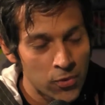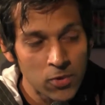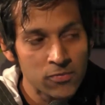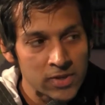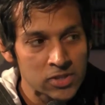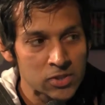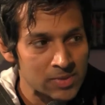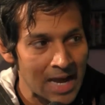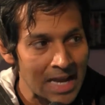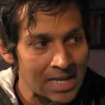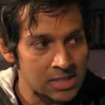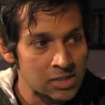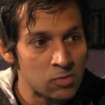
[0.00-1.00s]
Through virtual
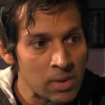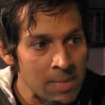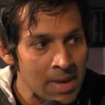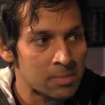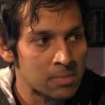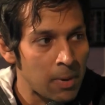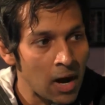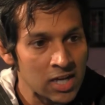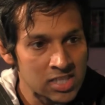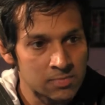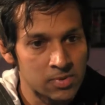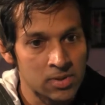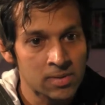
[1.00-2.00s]
reality, we make it
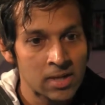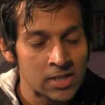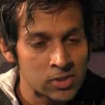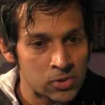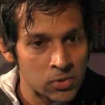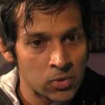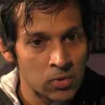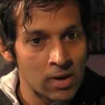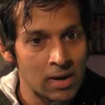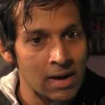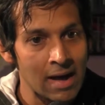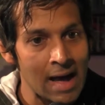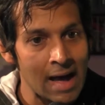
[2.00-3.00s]
possible to
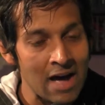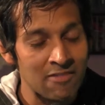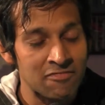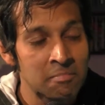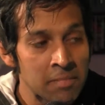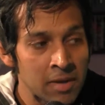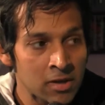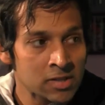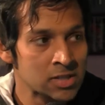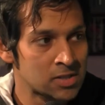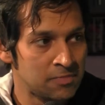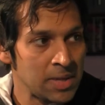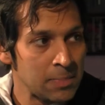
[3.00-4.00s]
have
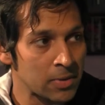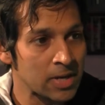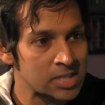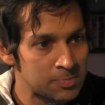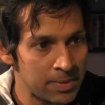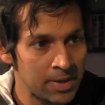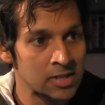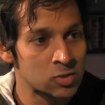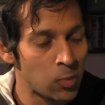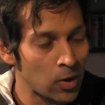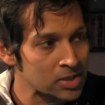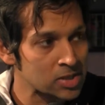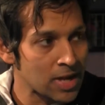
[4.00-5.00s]
millions of people experience
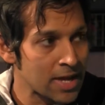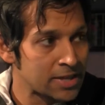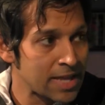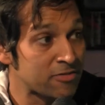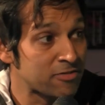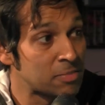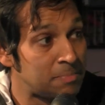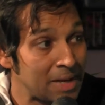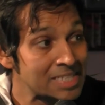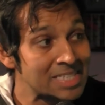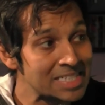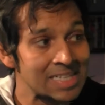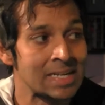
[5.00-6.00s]
what it's like to have the
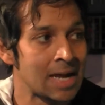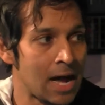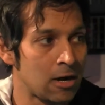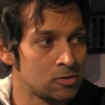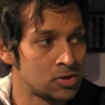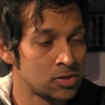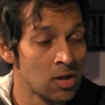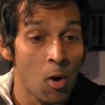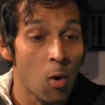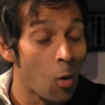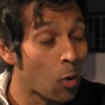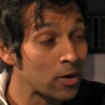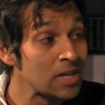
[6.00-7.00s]
best seat in the house
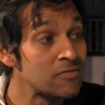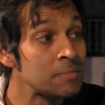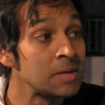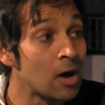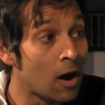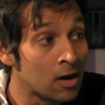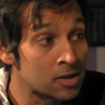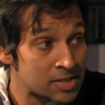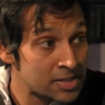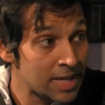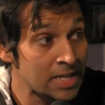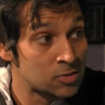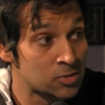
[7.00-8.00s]
or even be on
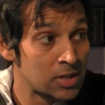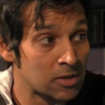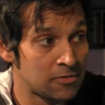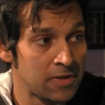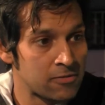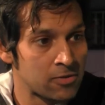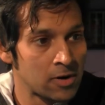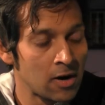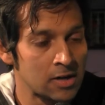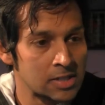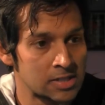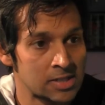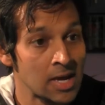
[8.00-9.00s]
stage with their favorite
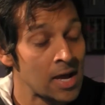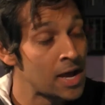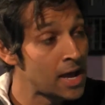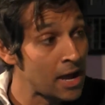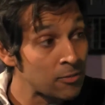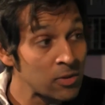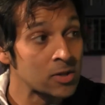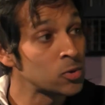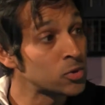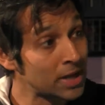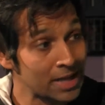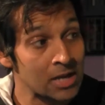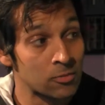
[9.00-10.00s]
artist. And we can
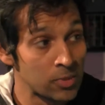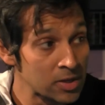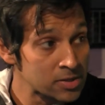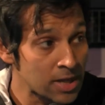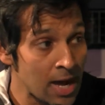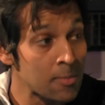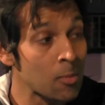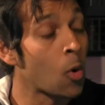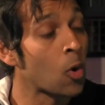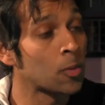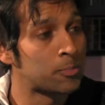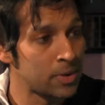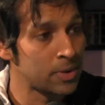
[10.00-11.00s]
do that in real time
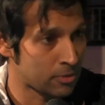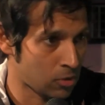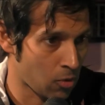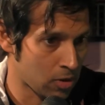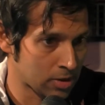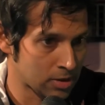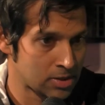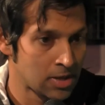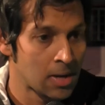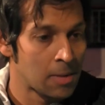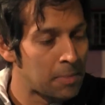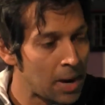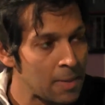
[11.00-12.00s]
or pre-recorded
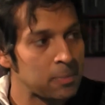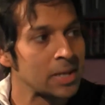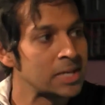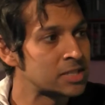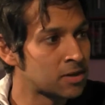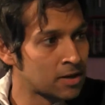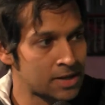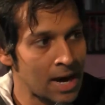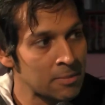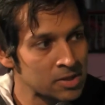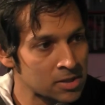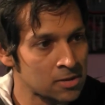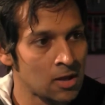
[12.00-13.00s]
by placing our
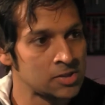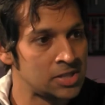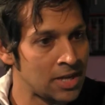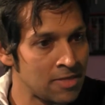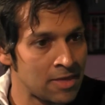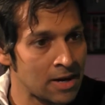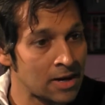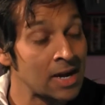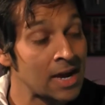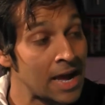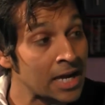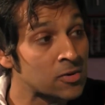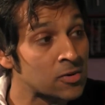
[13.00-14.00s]
camera technology in there
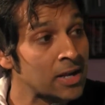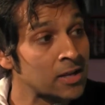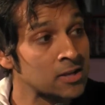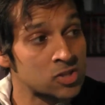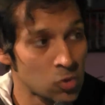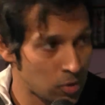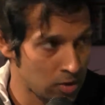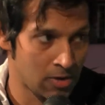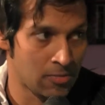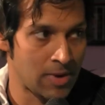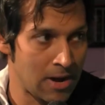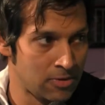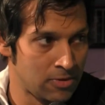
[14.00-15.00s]
and creating a story
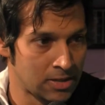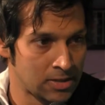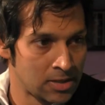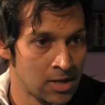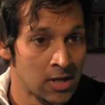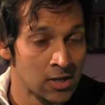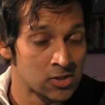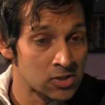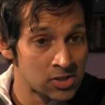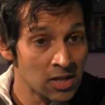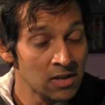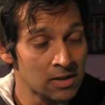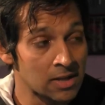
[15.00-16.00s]
around it. So
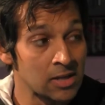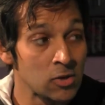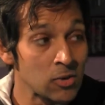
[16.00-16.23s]
suddenly,